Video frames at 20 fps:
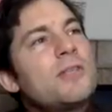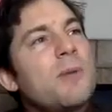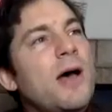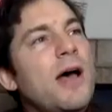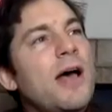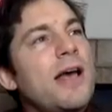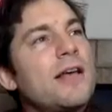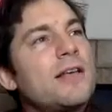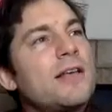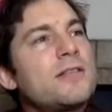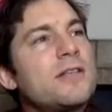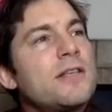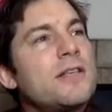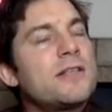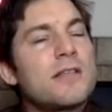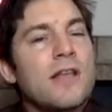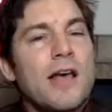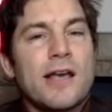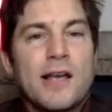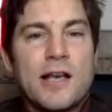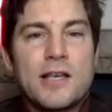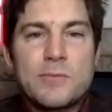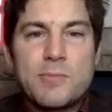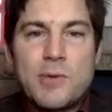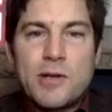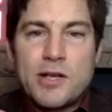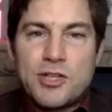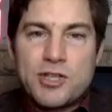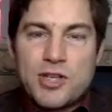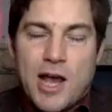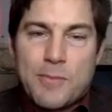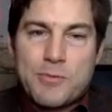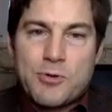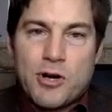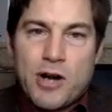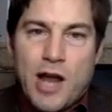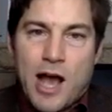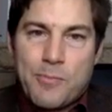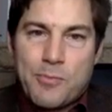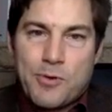bias is like I spent a chapter
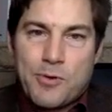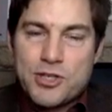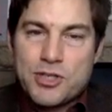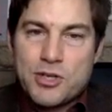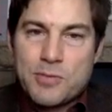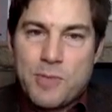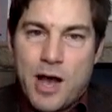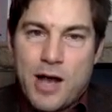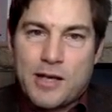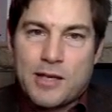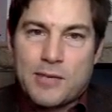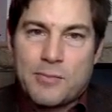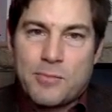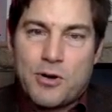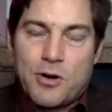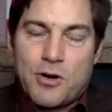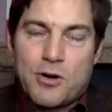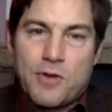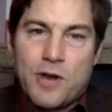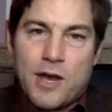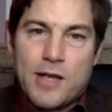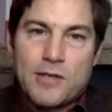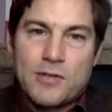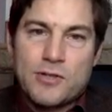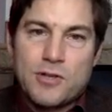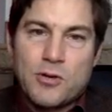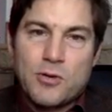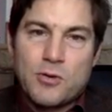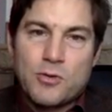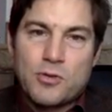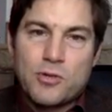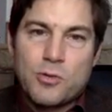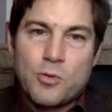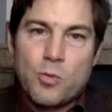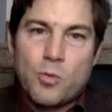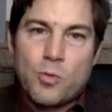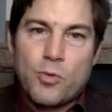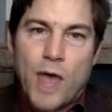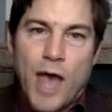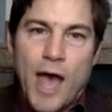on Operation Mockingbird, right? So
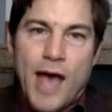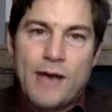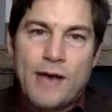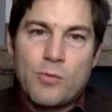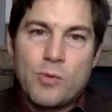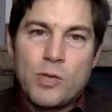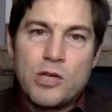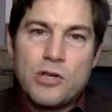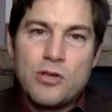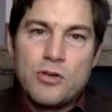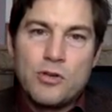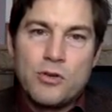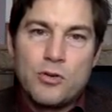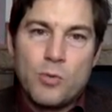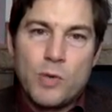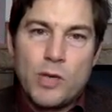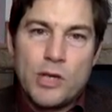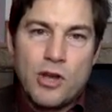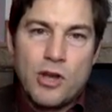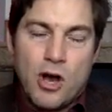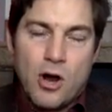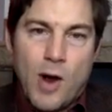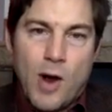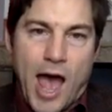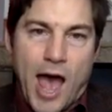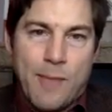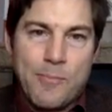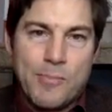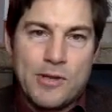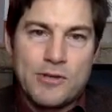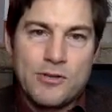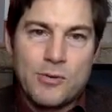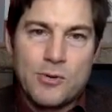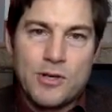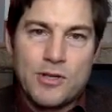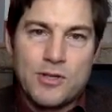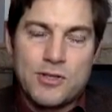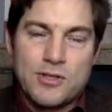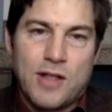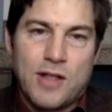that we know happened or
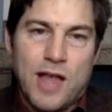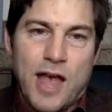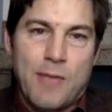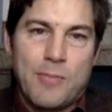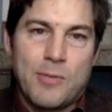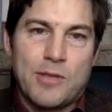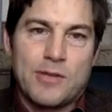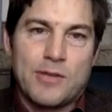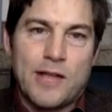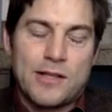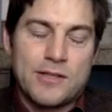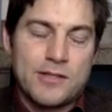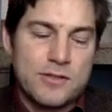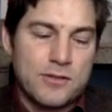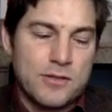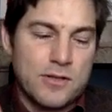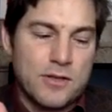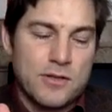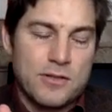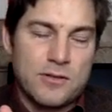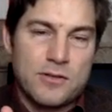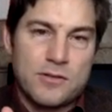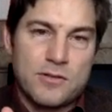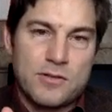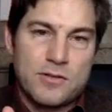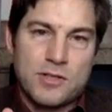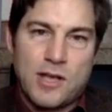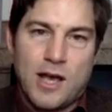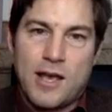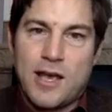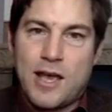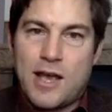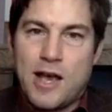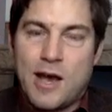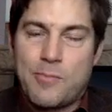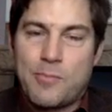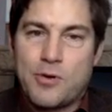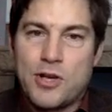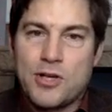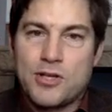is happening. That's the CIA
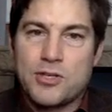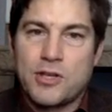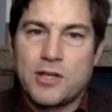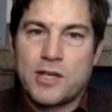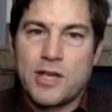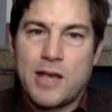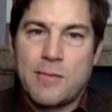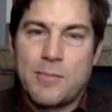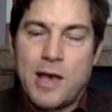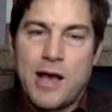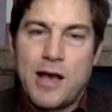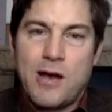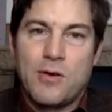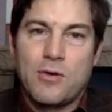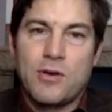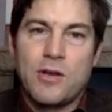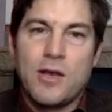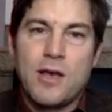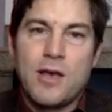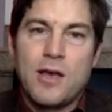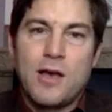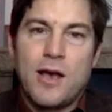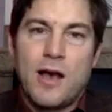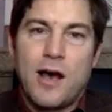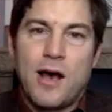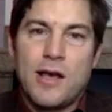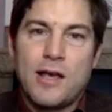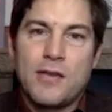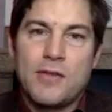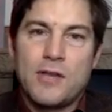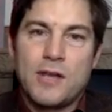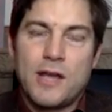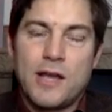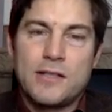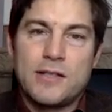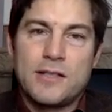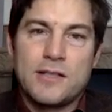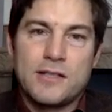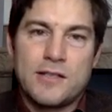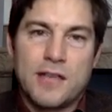operation that came out in the
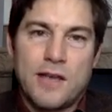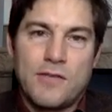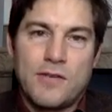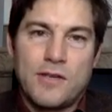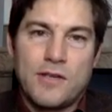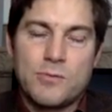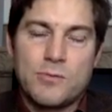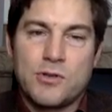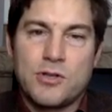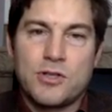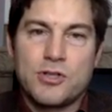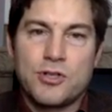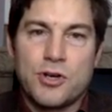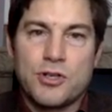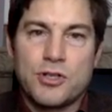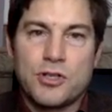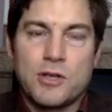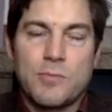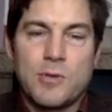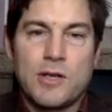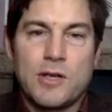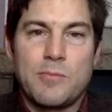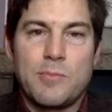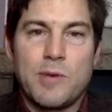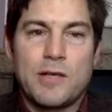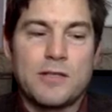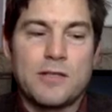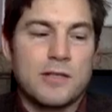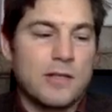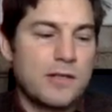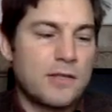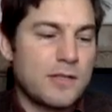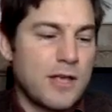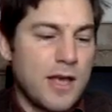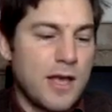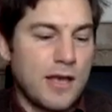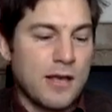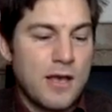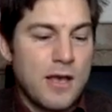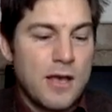1970s with the Church Committee basically
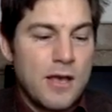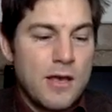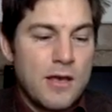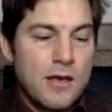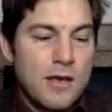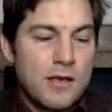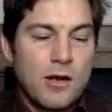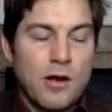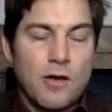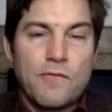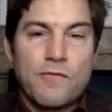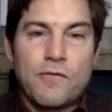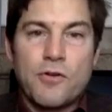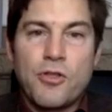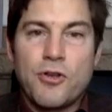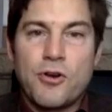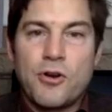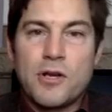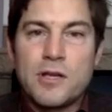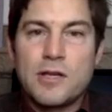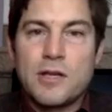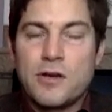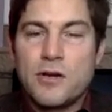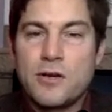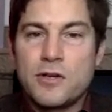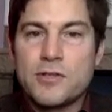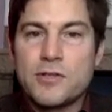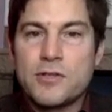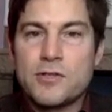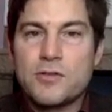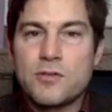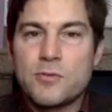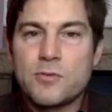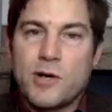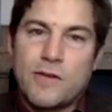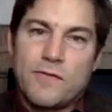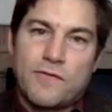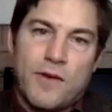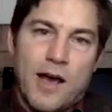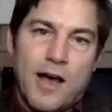saying, for 30 years,
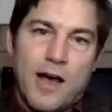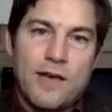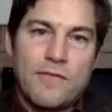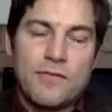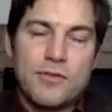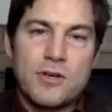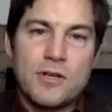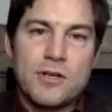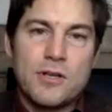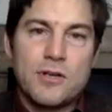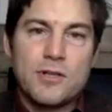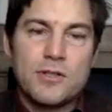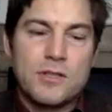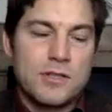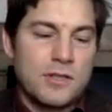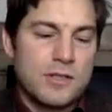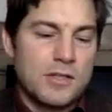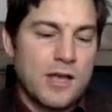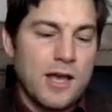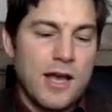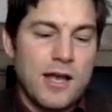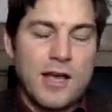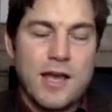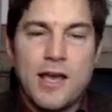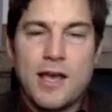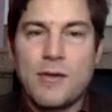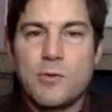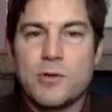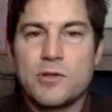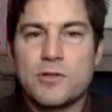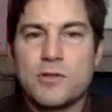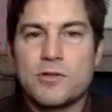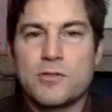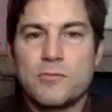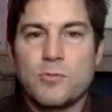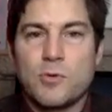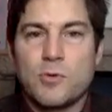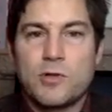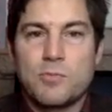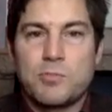25, 30 years, the CIA was
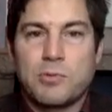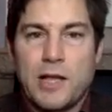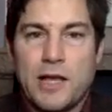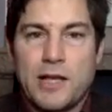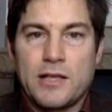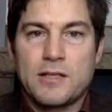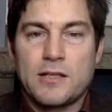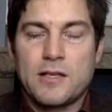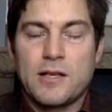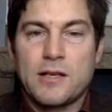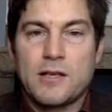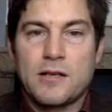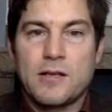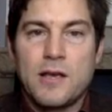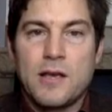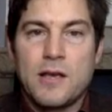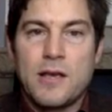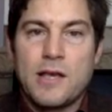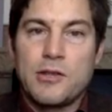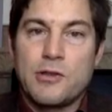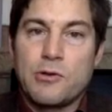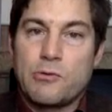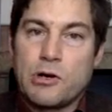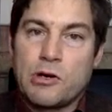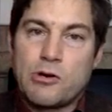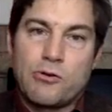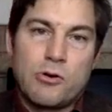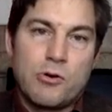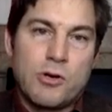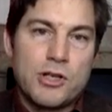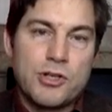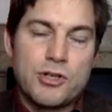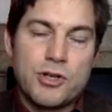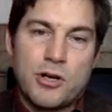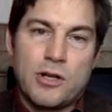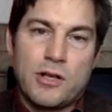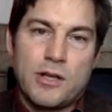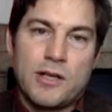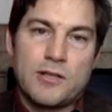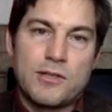placing either recruiting
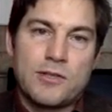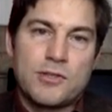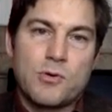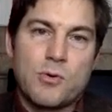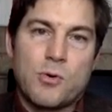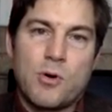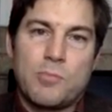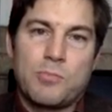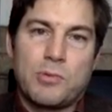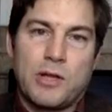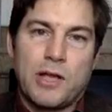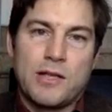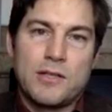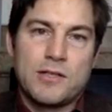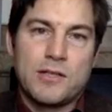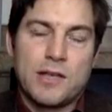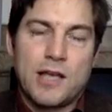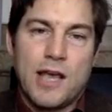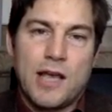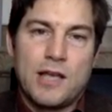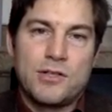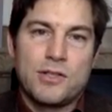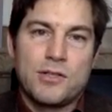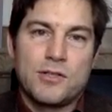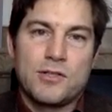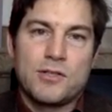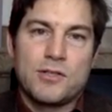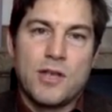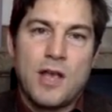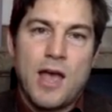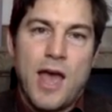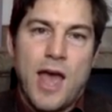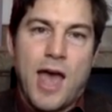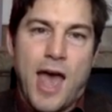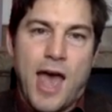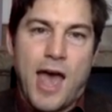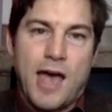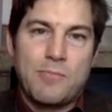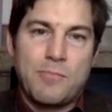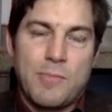journalists or placing agents
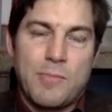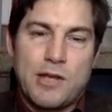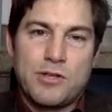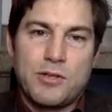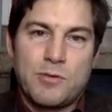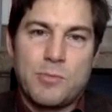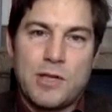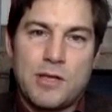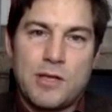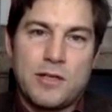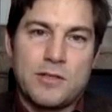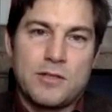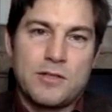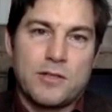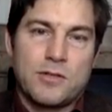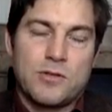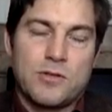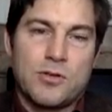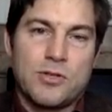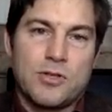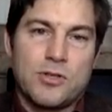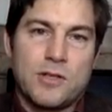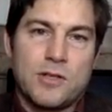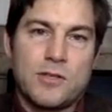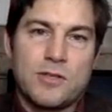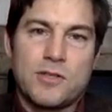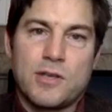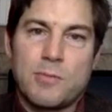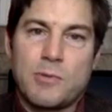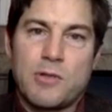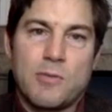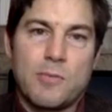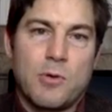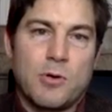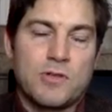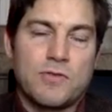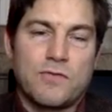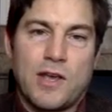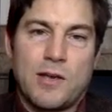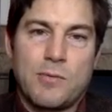at major media institutions. Some of the
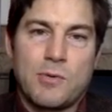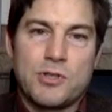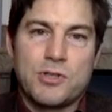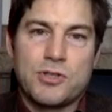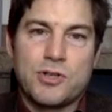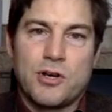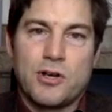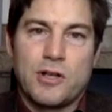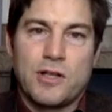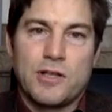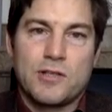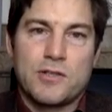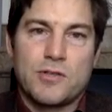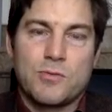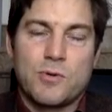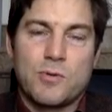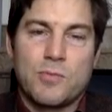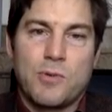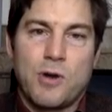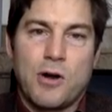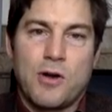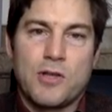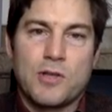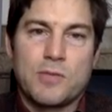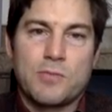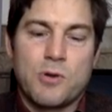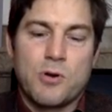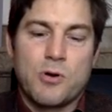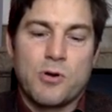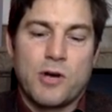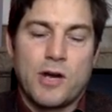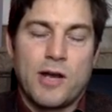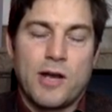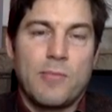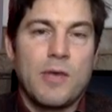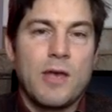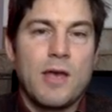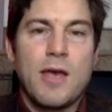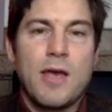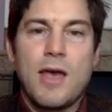most famous journalists were part of this
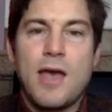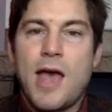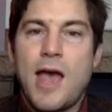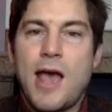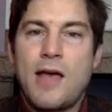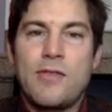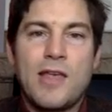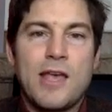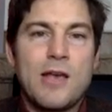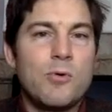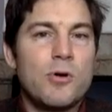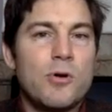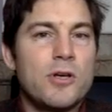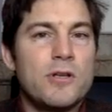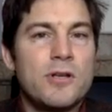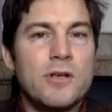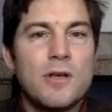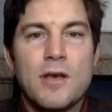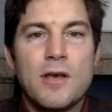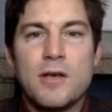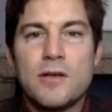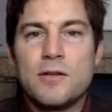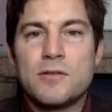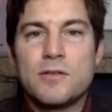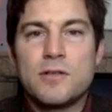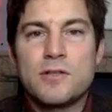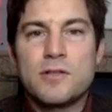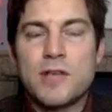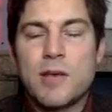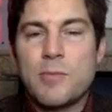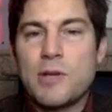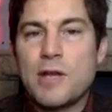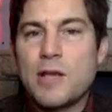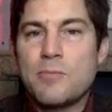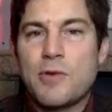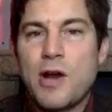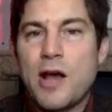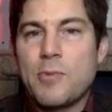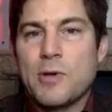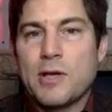program, and they would
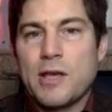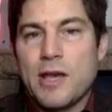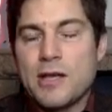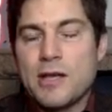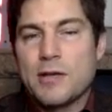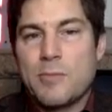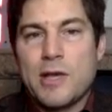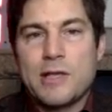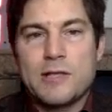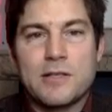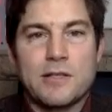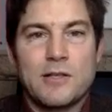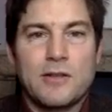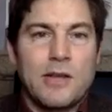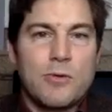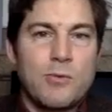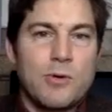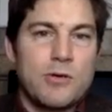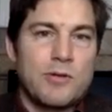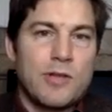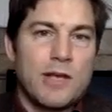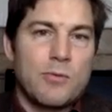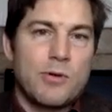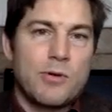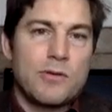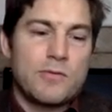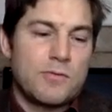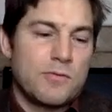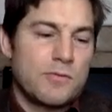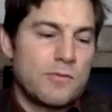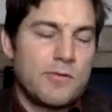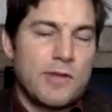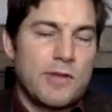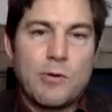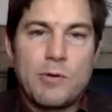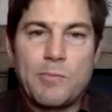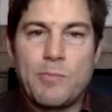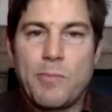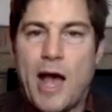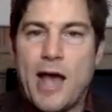disseminate propaganda. Basically, they
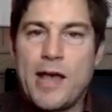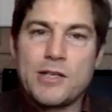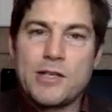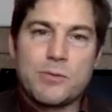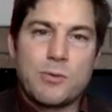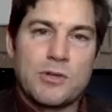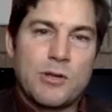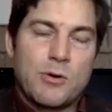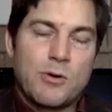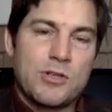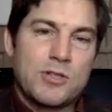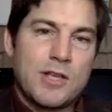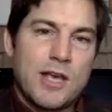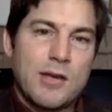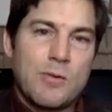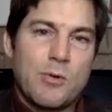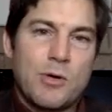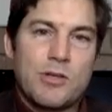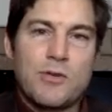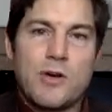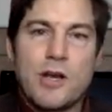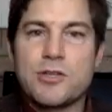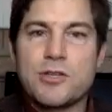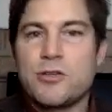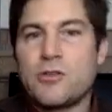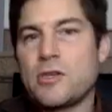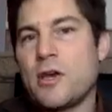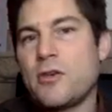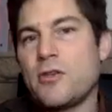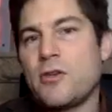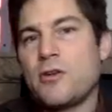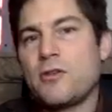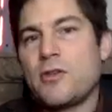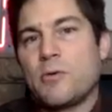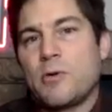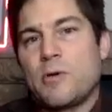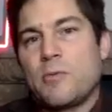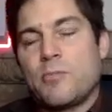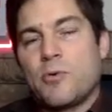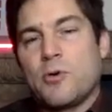would bias what they were saying one direction or the other.
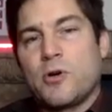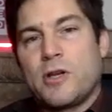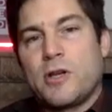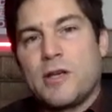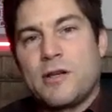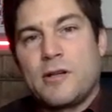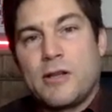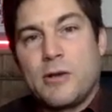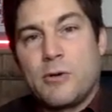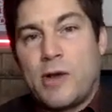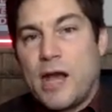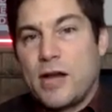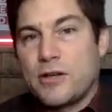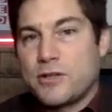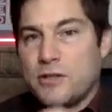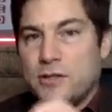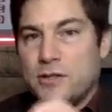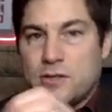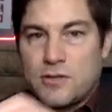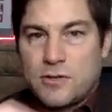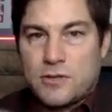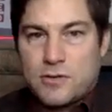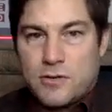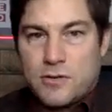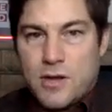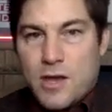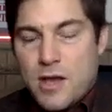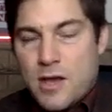They would actually just,